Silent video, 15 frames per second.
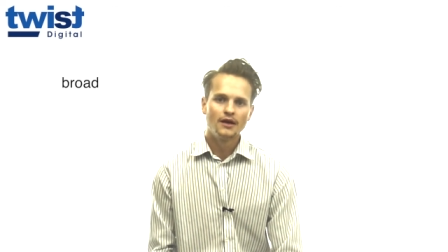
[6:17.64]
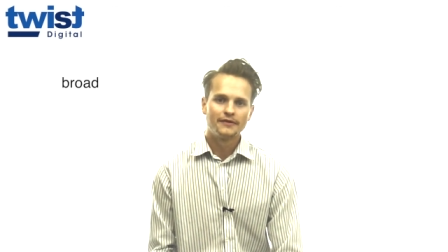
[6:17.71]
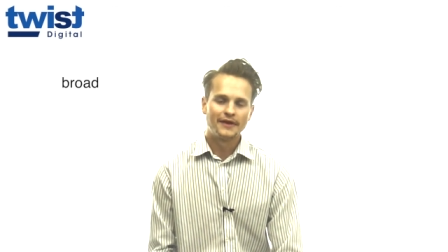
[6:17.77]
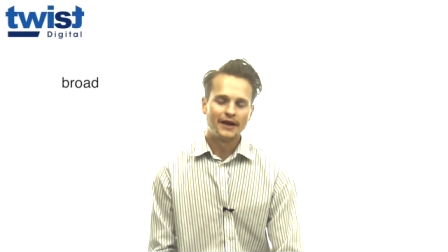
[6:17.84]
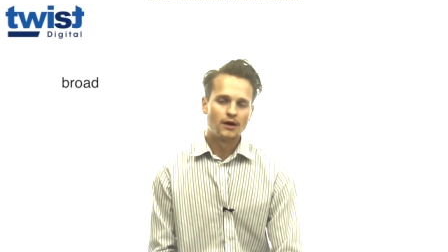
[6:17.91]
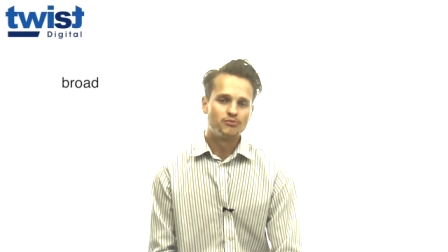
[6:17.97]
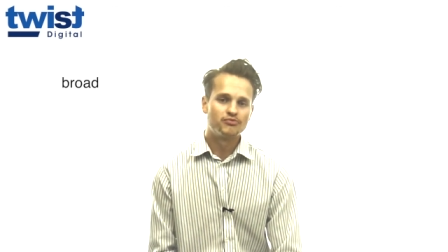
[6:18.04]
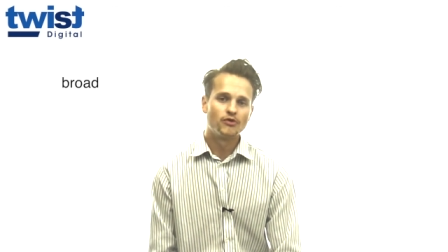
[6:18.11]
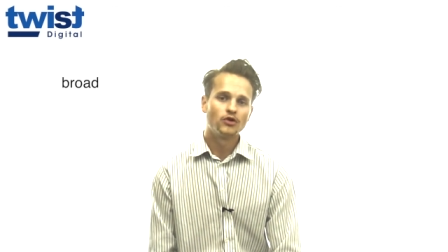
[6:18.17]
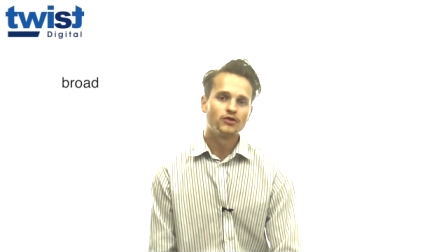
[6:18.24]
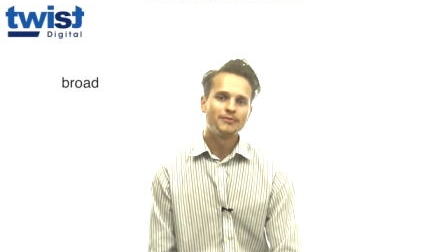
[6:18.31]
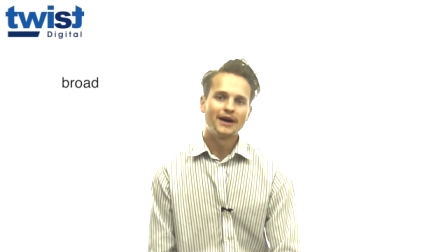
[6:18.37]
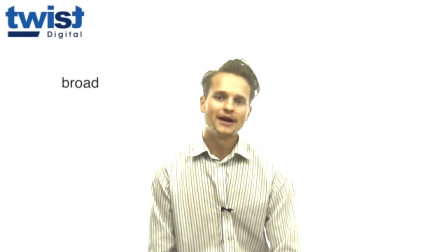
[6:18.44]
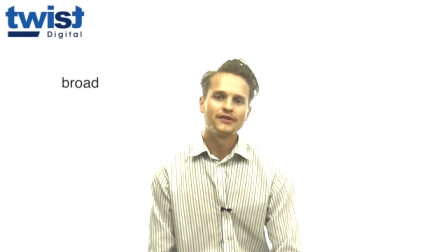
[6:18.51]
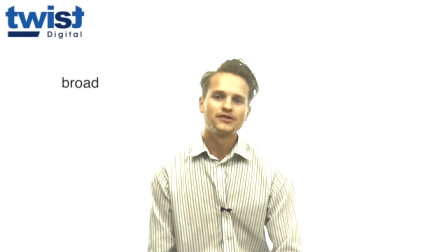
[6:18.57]
They are broad
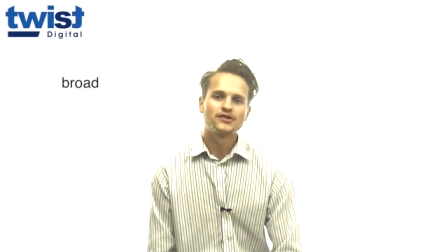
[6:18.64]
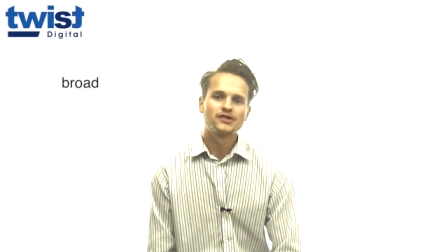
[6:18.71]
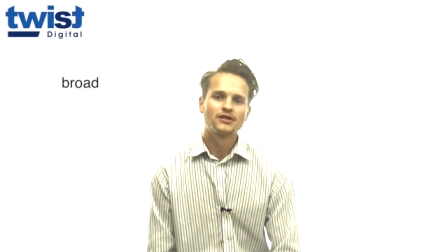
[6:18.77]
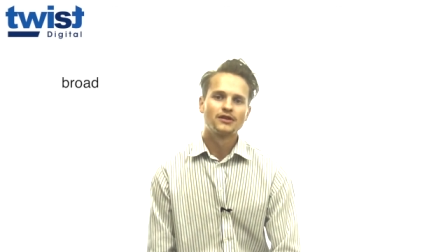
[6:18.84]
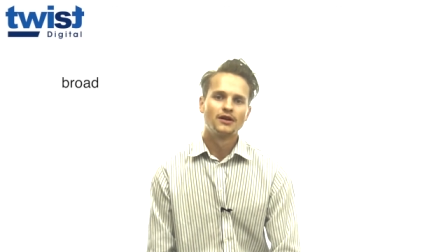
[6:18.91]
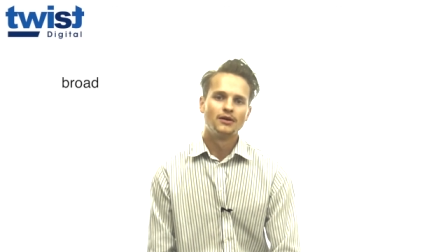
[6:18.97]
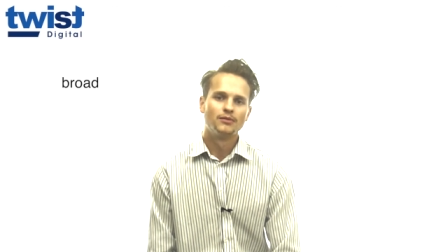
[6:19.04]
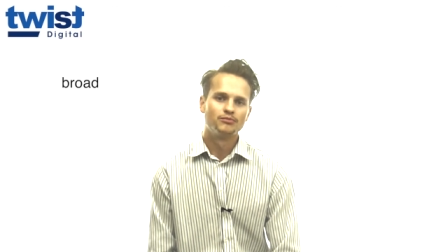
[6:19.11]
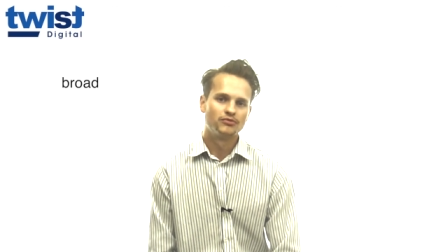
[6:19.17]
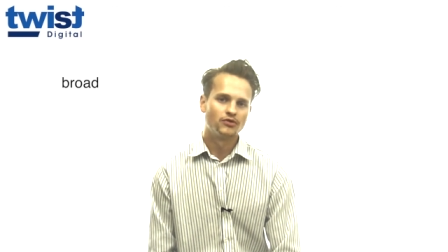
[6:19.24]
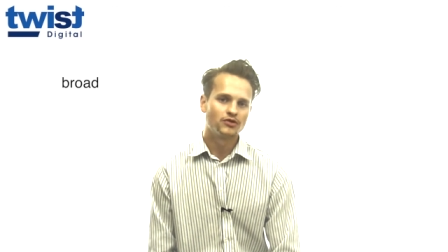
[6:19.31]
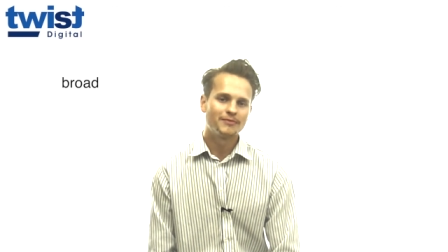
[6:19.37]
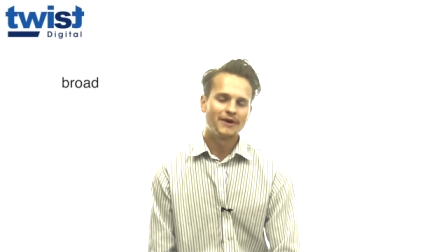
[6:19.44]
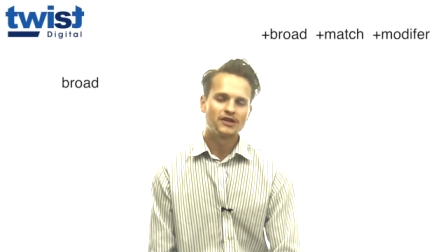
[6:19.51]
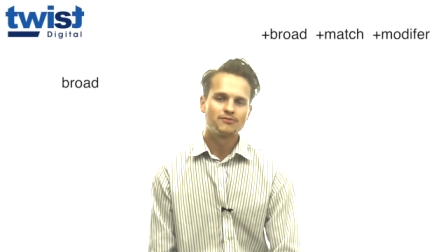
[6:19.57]
match
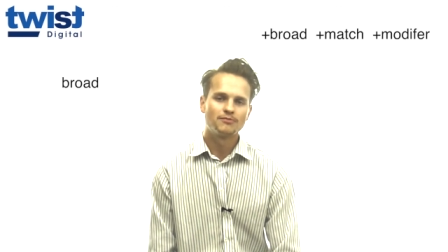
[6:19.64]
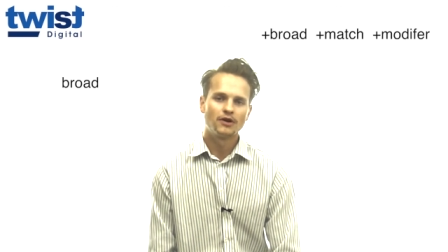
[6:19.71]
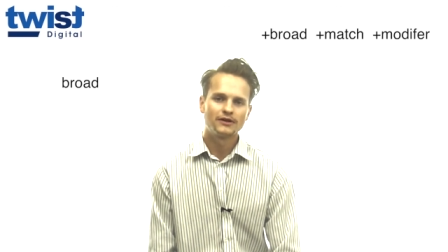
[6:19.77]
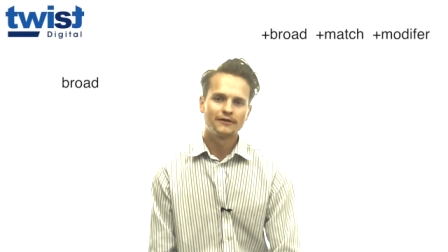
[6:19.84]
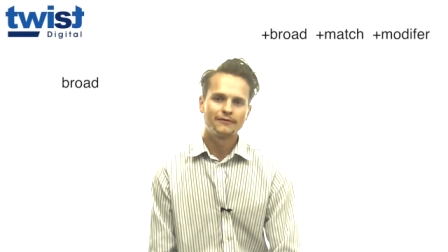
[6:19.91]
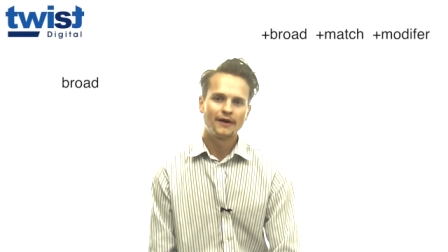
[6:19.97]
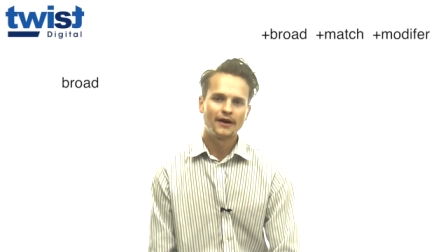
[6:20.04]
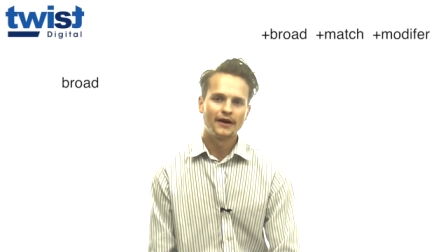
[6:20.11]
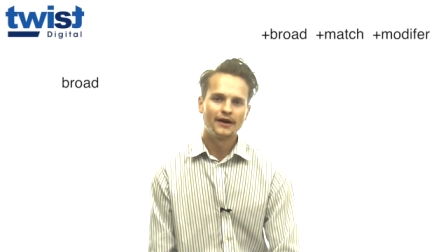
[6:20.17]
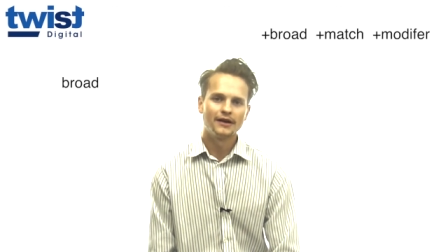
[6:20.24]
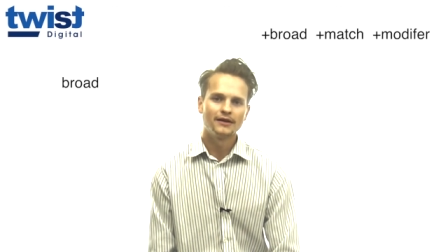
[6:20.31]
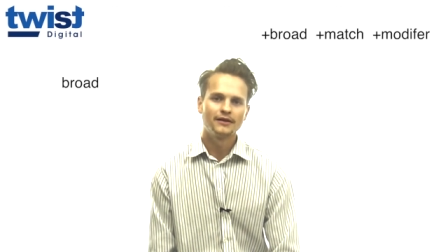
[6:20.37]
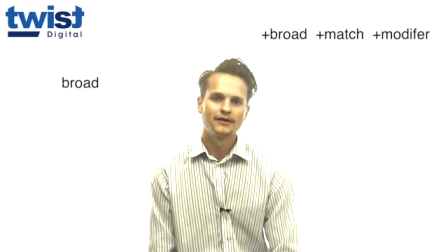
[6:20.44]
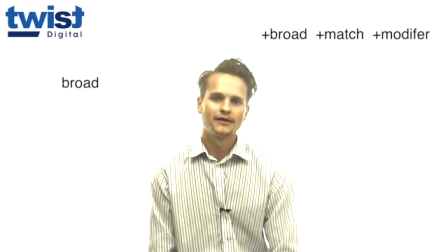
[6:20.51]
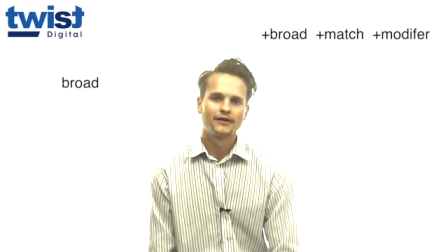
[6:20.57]
modifier,